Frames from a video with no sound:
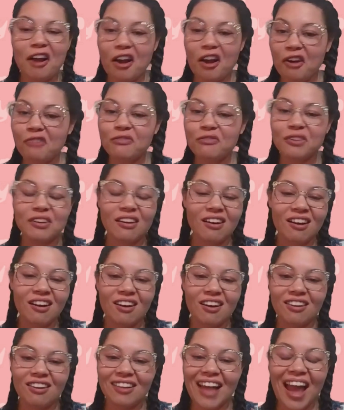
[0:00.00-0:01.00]

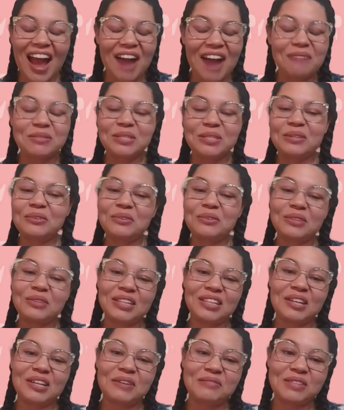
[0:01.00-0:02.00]
Overall, absolutely
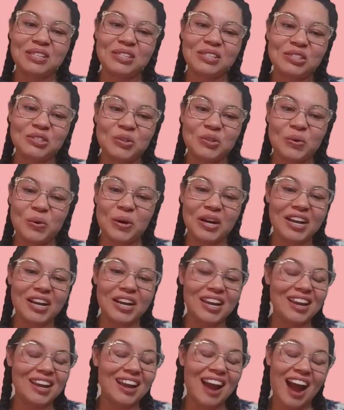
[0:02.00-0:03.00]
love this
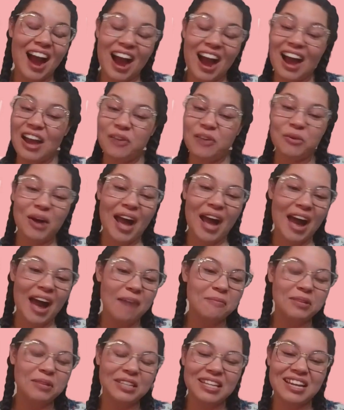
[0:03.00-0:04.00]
story. I will
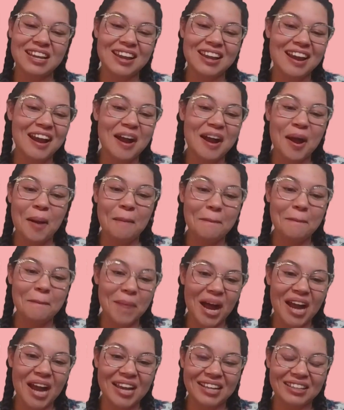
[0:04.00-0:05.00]
happily
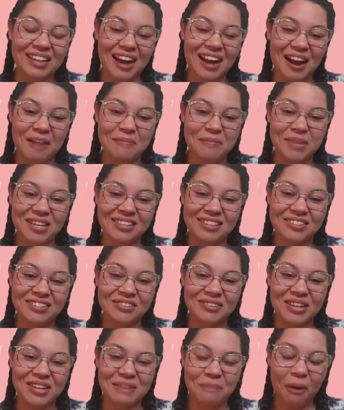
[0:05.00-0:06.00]
buy a copy to
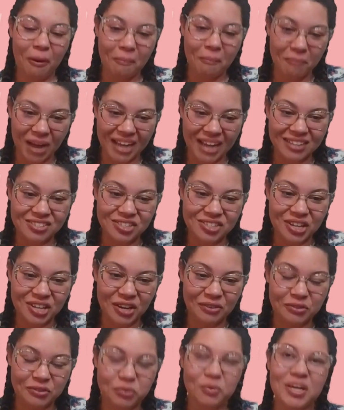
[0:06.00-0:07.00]
keep on my
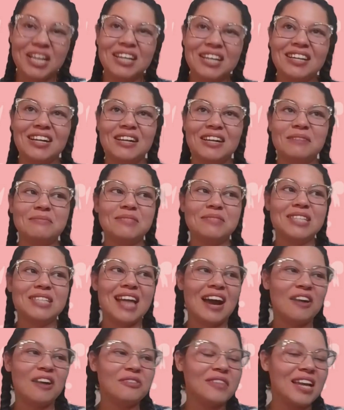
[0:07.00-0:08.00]
shelves when it comes
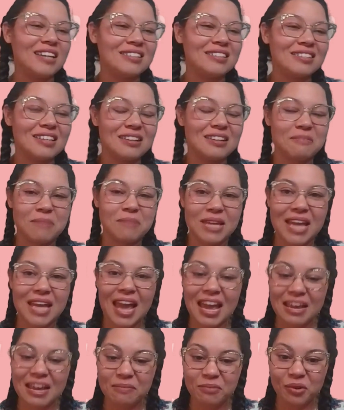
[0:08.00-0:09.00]
out. That is going to be
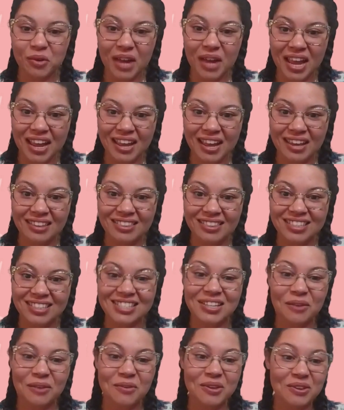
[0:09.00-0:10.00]
April 8th.
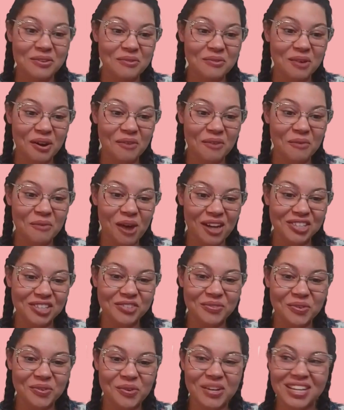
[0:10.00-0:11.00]
So you all
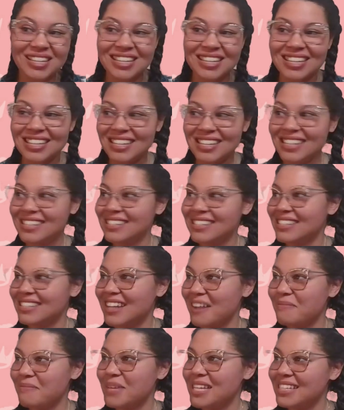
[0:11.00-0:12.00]
watch for it. It is
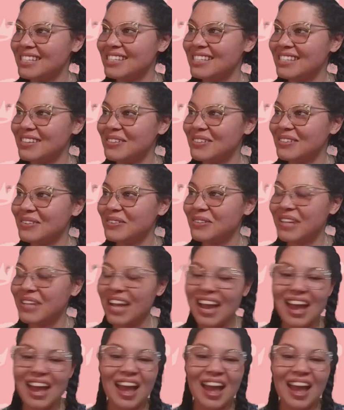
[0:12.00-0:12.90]
coming soon.